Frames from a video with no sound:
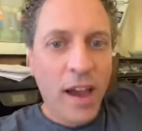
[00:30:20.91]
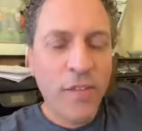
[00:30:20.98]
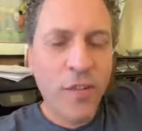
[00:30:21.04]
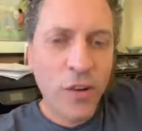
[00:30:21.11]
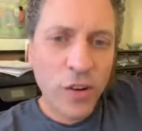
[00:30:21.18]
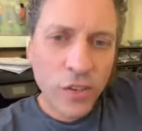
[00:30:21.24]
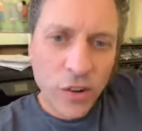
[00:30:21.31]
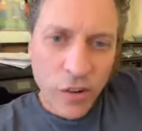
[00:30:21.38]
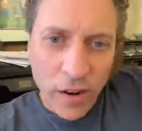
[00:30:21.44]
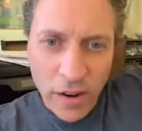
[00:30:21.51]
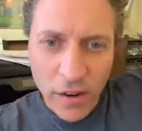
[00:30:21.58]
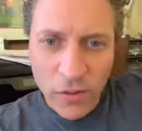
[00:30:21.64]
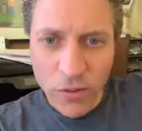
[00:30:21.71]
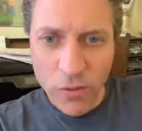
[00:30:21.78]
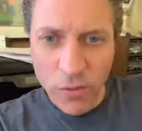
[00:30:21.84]
I've heard there
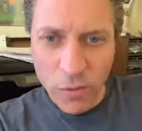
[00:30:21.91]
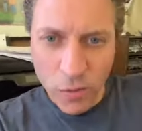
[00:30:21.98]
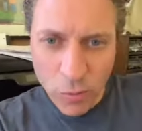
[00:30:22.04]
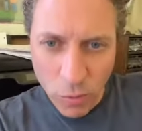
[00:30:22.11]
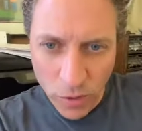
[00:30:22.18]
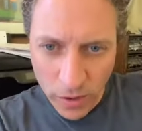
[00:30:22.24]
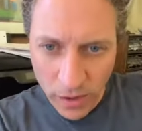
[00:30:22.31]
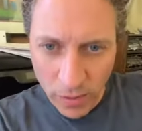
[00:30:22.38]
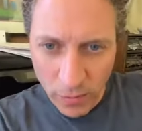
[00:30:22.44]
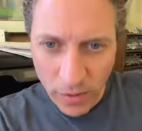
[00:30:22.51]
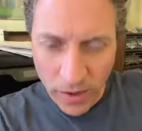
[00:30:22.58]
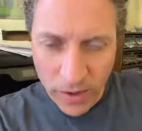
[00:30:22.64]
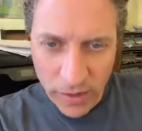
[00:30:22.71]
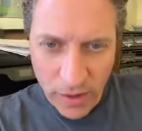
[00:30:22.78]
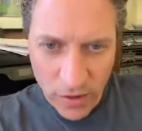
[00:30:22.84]
are issues with
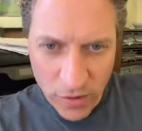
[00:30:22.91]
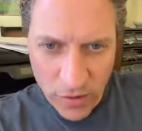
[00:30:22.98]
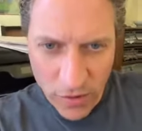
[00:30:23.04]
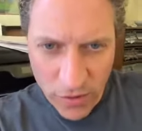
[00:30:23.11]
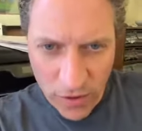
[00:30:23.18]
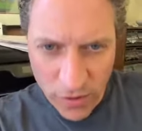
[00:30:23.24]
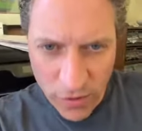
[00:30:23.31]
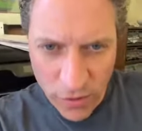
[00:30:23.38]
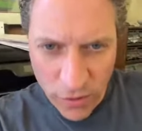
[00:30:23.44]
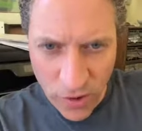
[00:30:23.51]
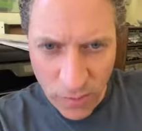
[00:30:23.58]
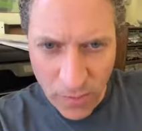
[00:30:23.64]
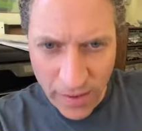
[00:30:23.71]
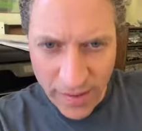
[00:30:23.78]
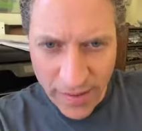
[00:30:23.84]
working regulations on
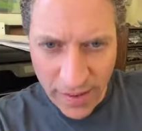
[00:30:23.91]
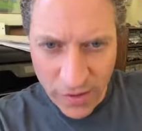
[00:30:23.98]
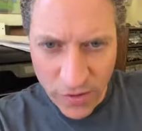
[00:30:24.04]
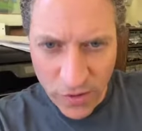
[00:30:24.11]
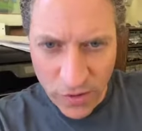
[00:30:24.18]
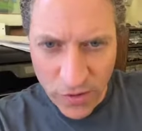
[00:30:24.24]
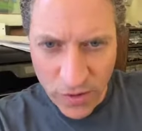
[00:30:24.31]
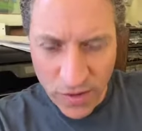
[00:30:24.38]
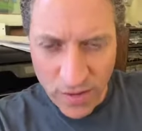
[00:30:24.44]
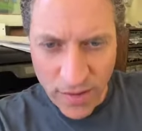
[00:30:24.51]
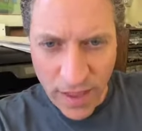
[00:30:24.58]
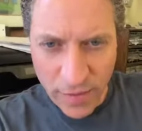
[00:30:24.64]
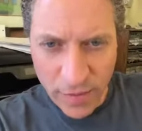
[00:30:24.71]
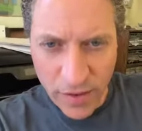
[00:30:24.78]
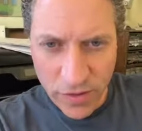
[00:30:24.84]
streaming sets such as
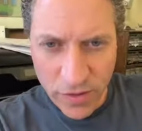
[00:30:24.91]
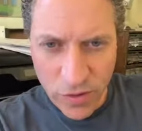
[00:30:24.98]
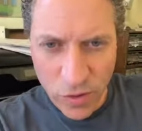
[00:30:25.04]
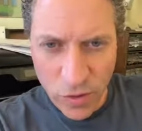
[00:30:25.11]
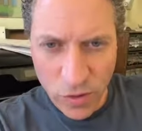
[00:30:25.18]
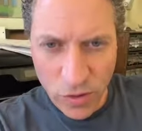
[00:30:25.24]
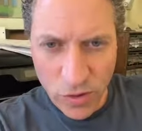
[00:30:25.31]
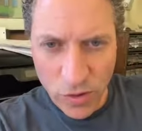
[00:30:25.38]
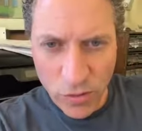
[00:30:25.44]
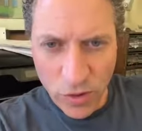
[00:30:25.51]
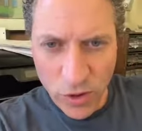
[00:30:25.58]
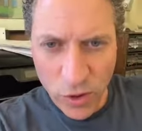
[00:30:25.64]
Netflix and Hulu due